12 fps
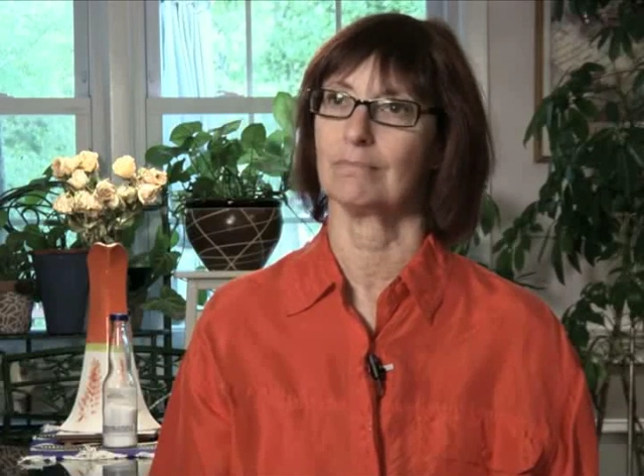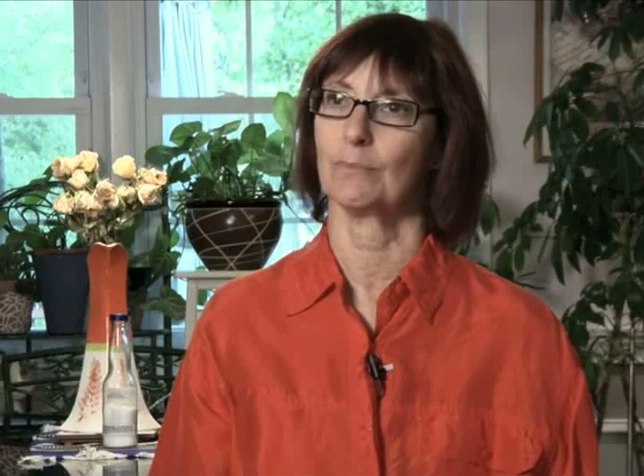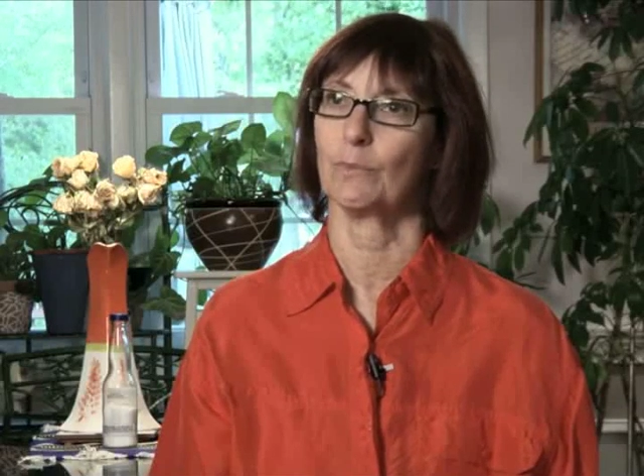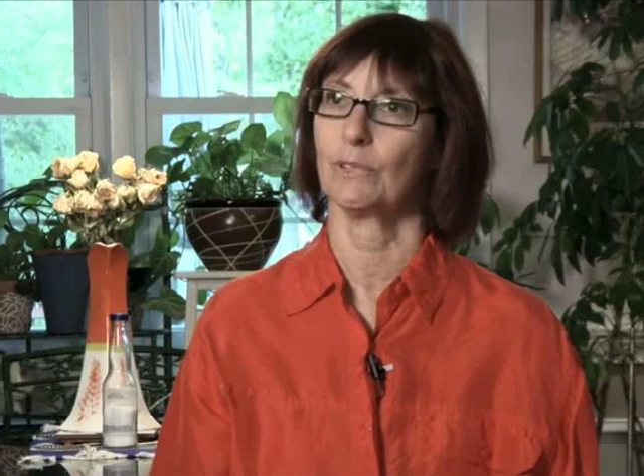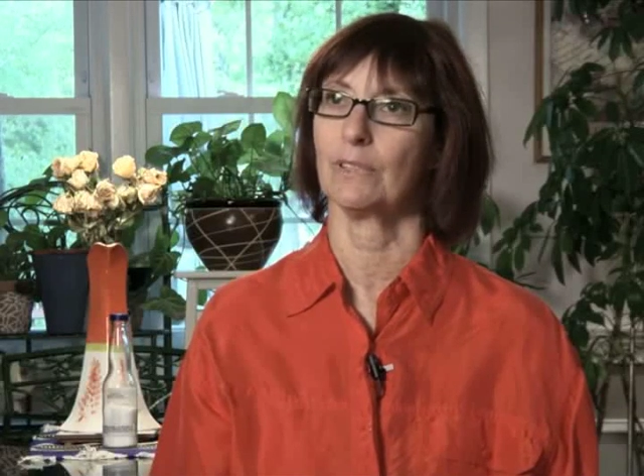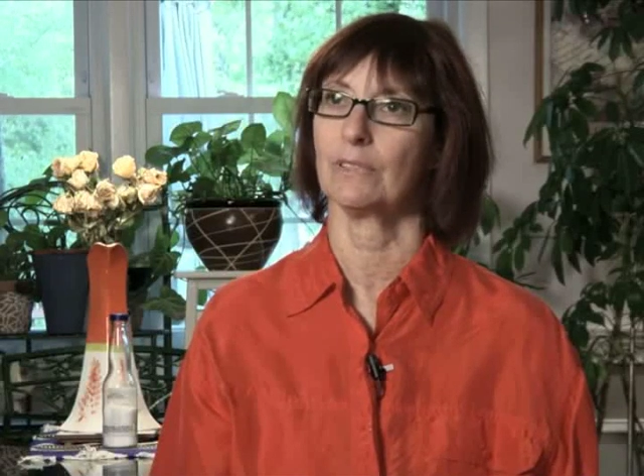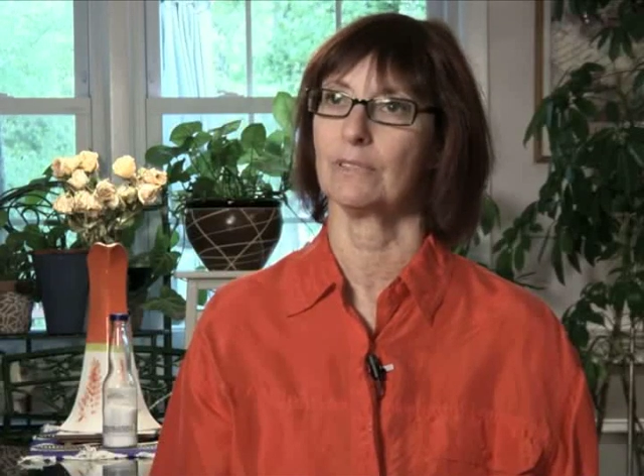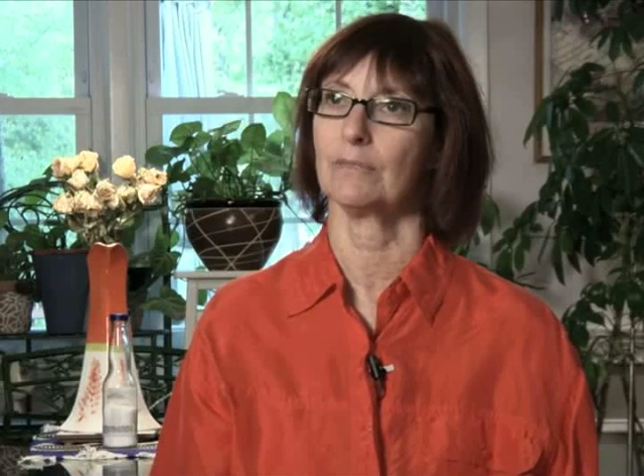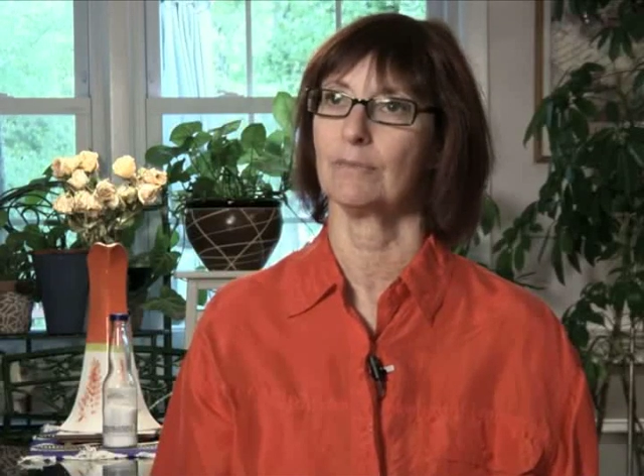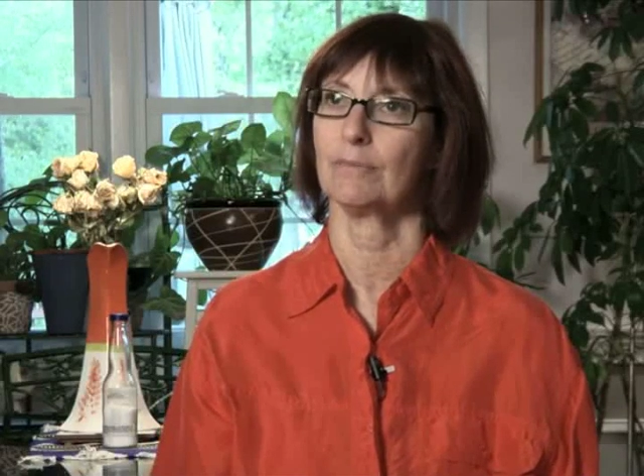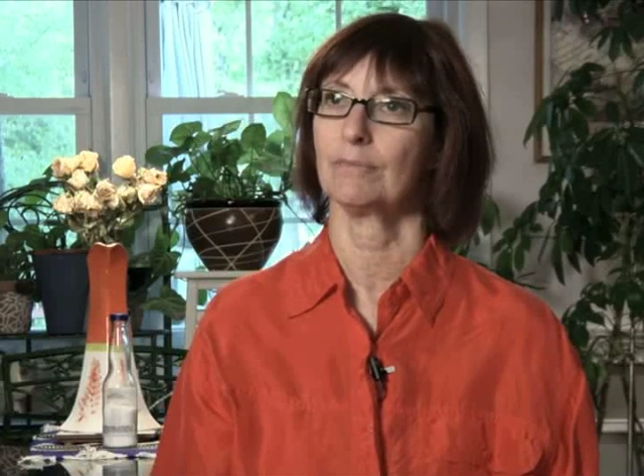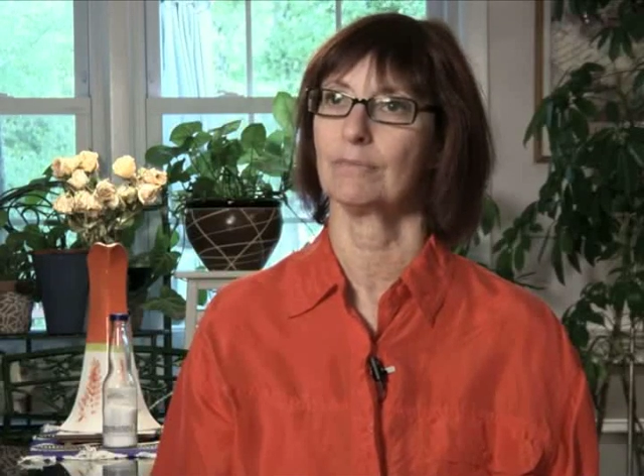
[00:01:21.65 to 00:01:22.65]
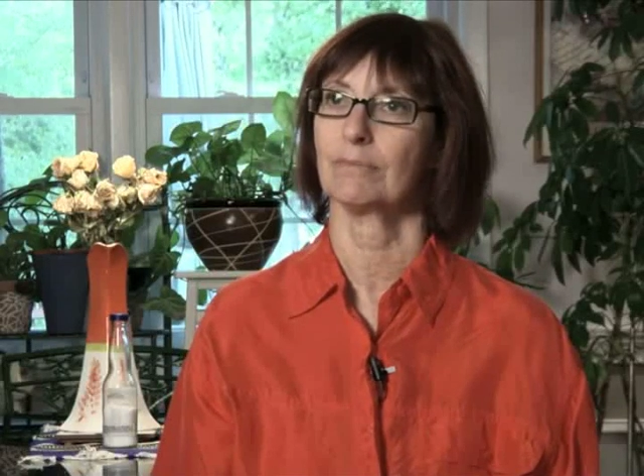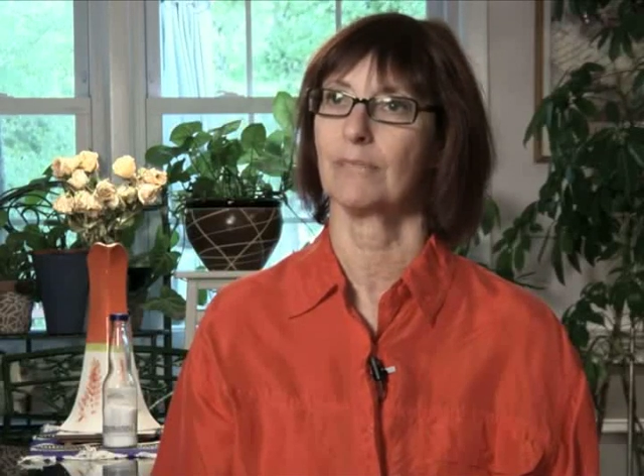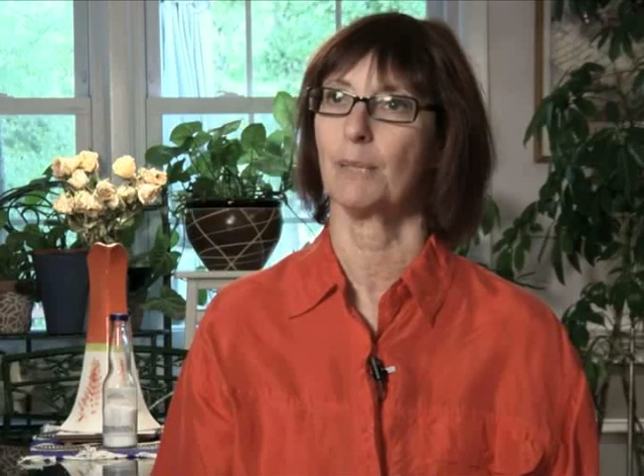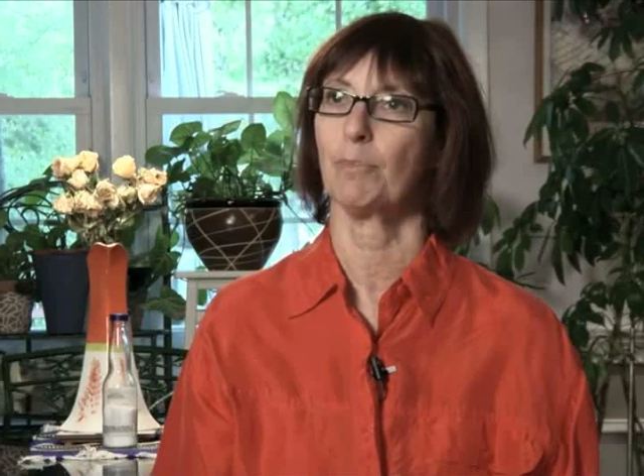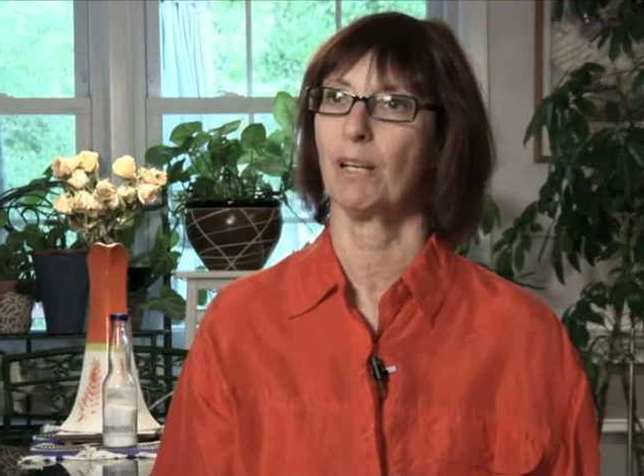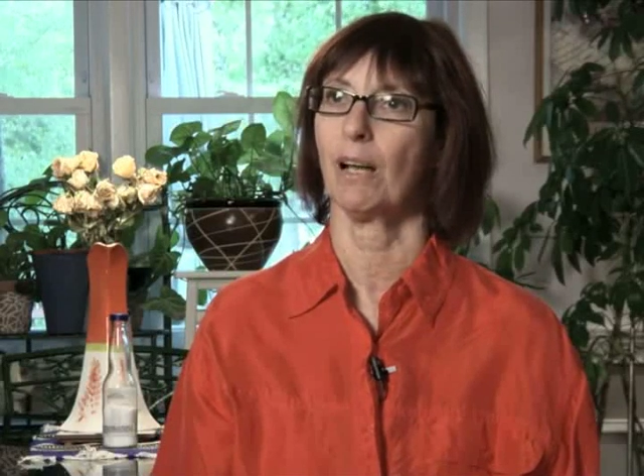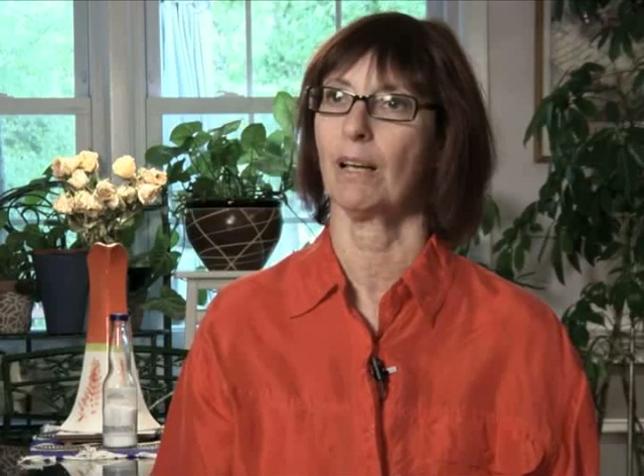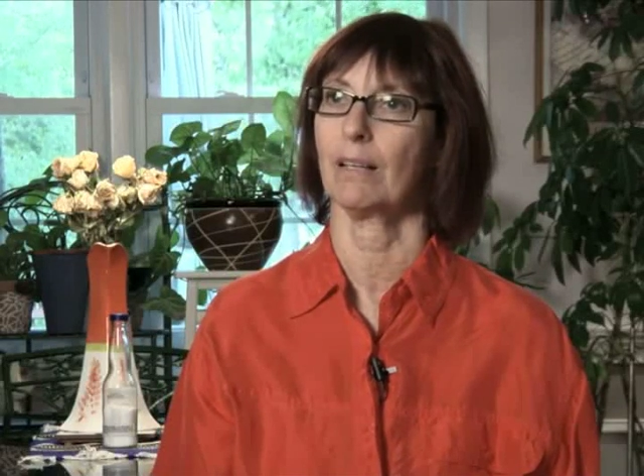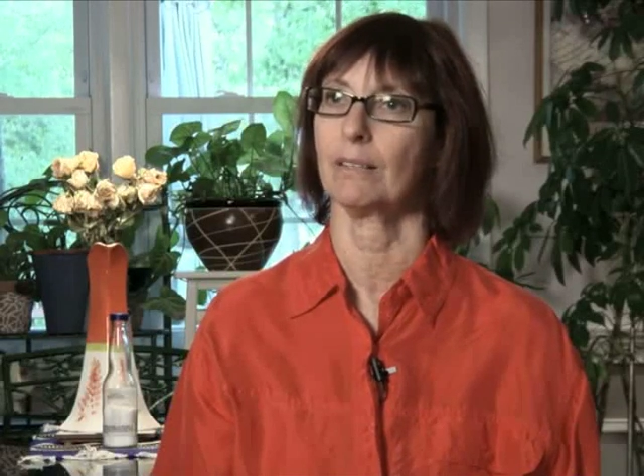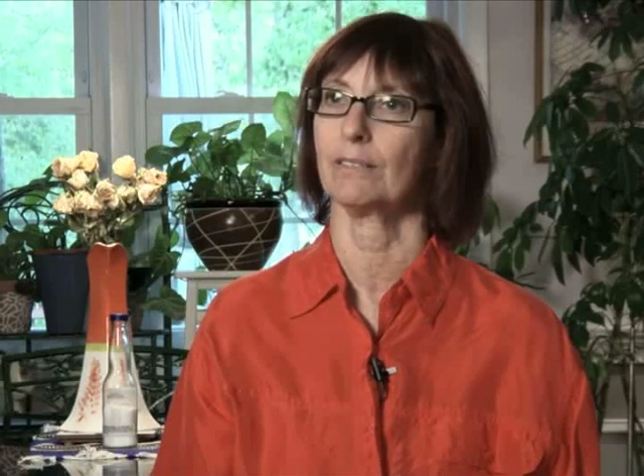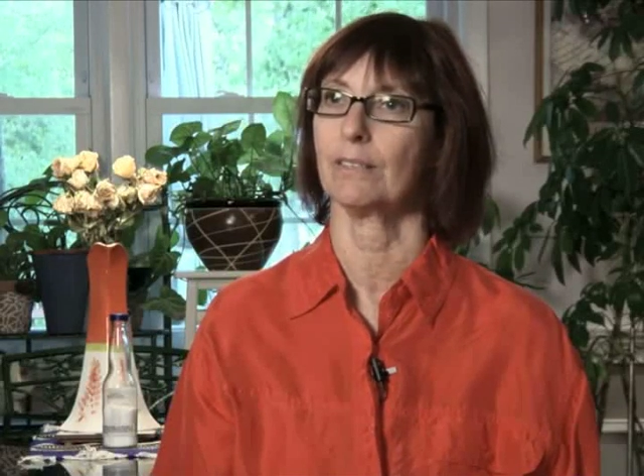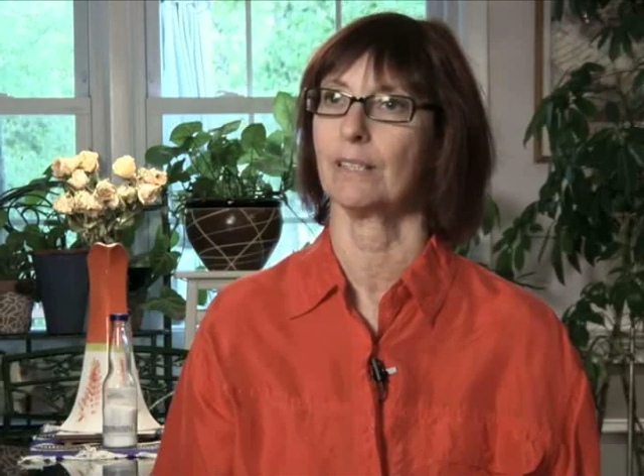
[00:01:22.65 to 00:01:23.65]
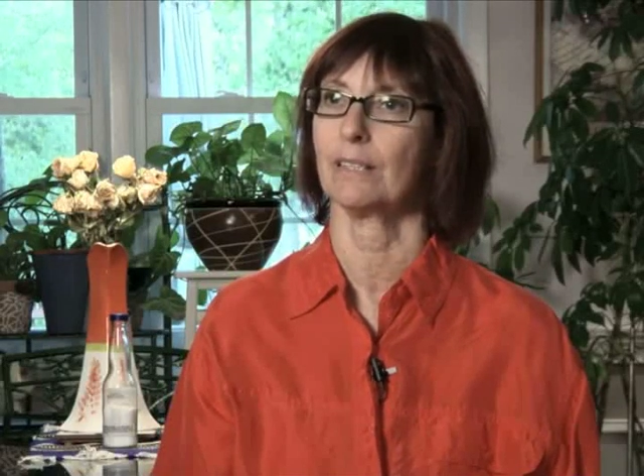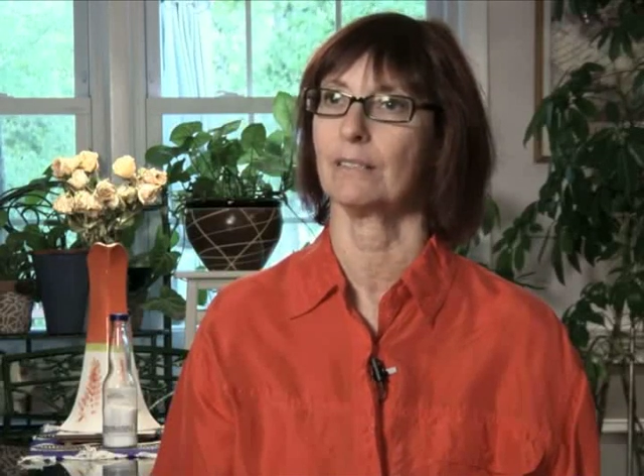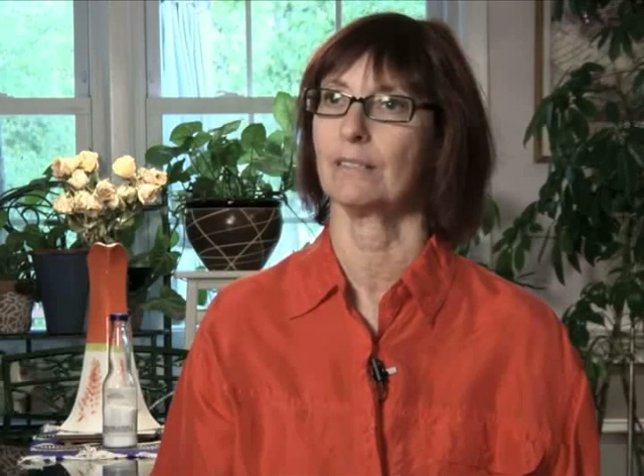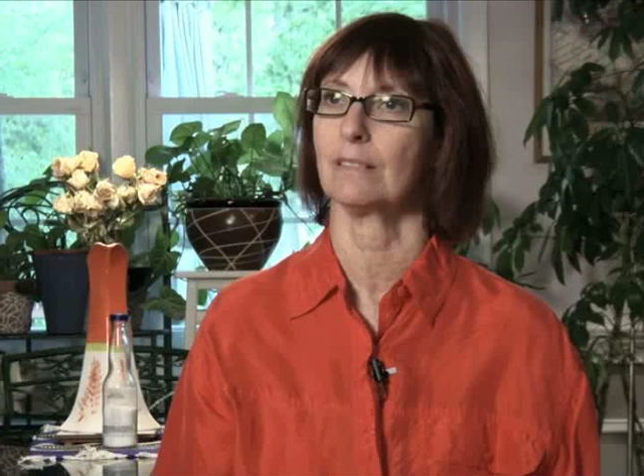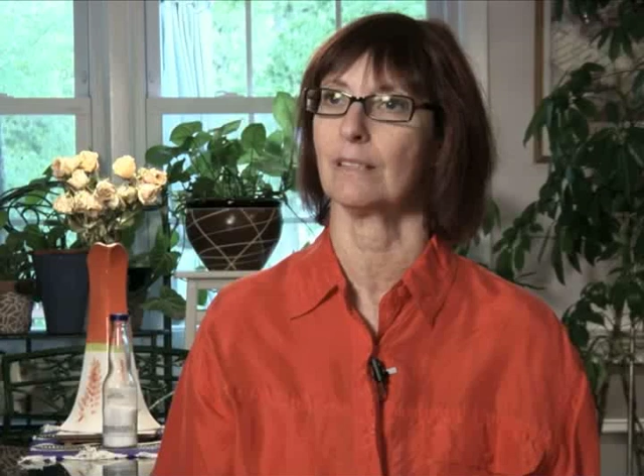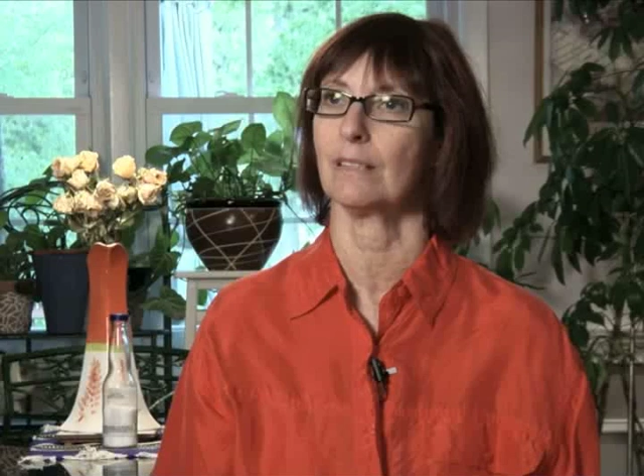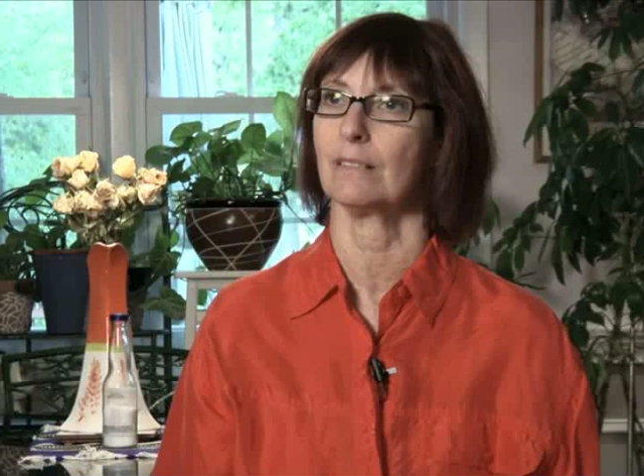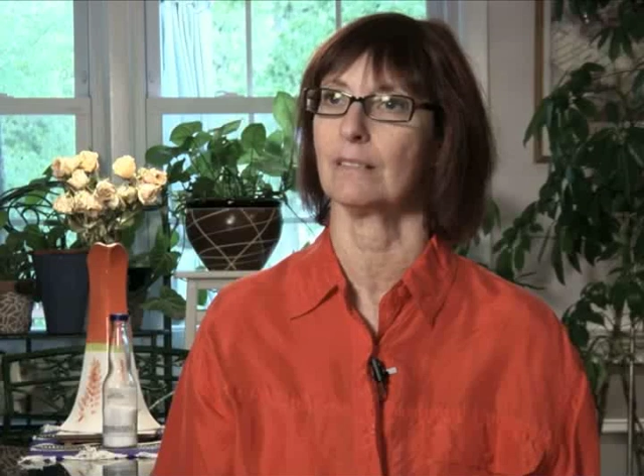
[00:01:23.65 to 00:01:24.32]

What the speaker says: We'll keep an eye on you, that's it."